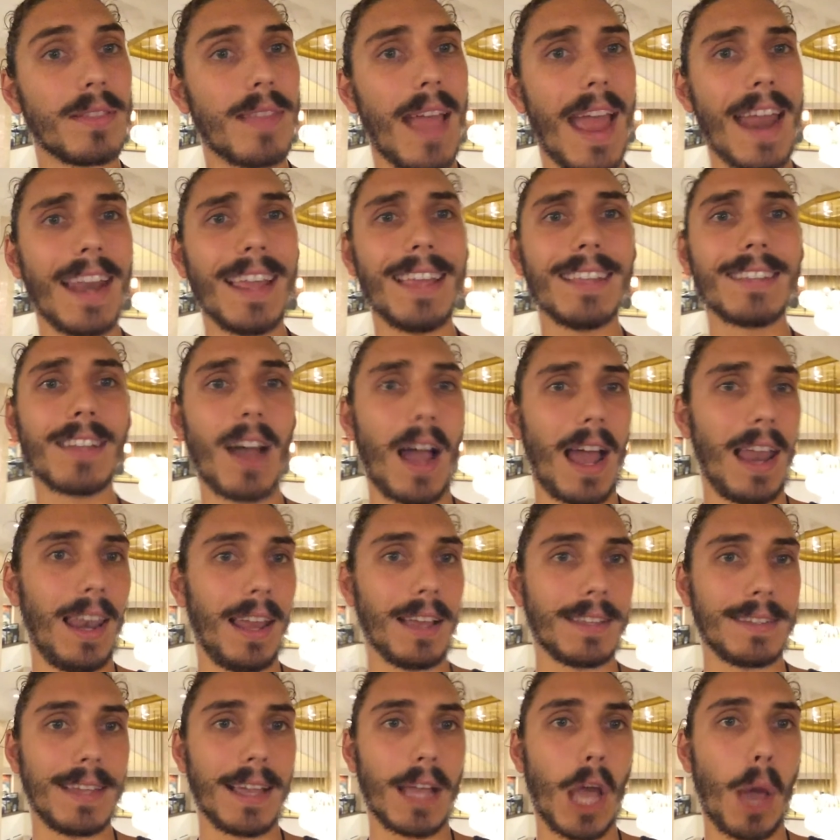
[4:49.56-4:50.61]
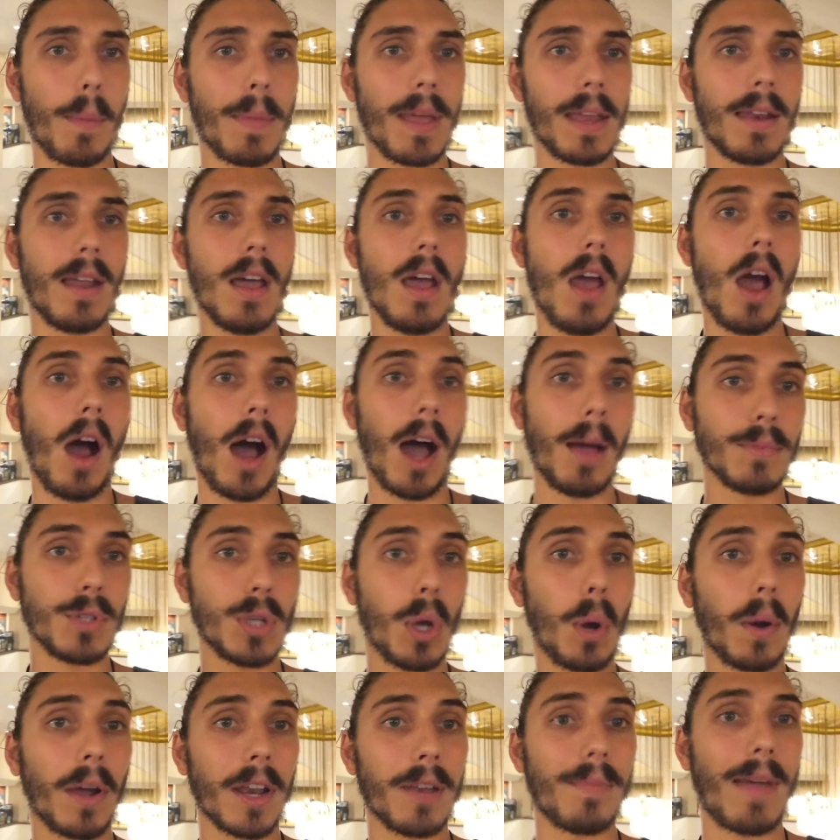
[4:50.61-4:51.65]
any dialectic. I mean, I'm
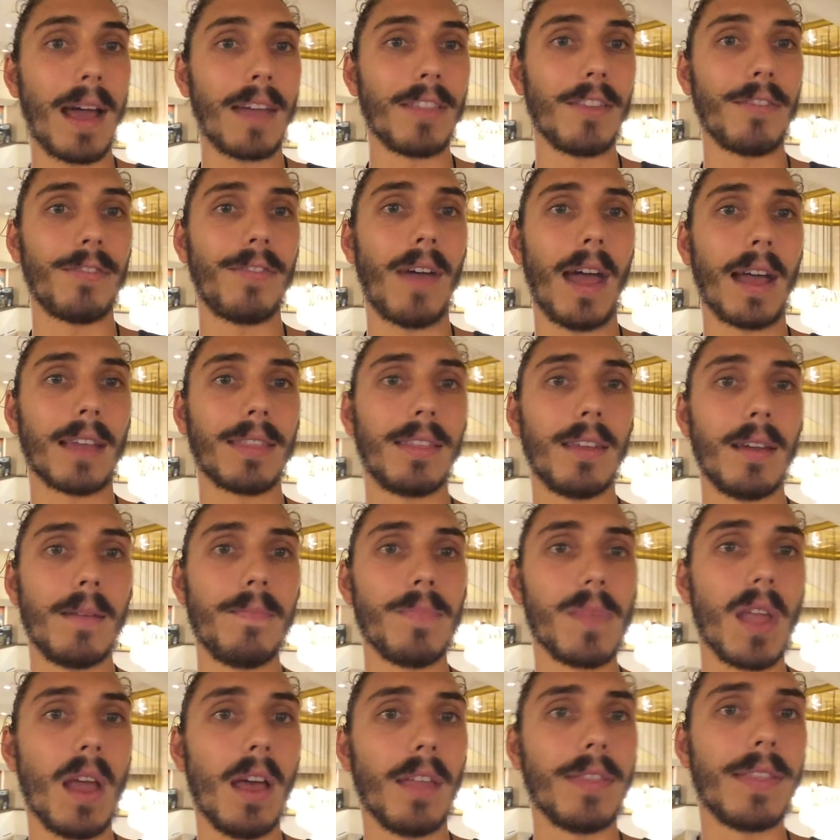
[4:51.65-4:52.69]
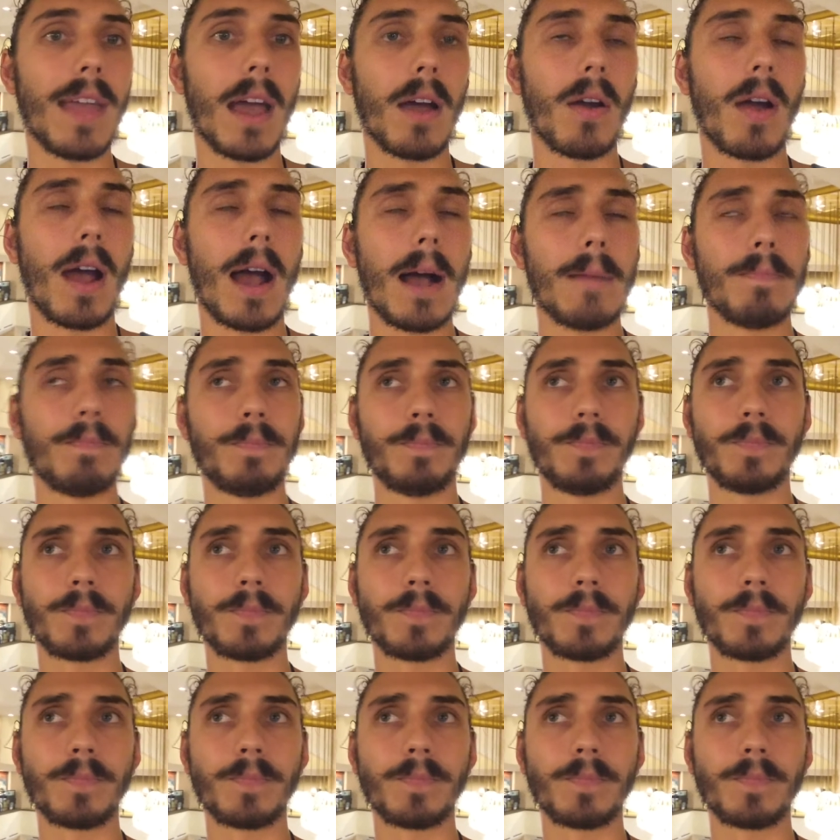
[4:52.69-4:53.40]
talking about the fact that there are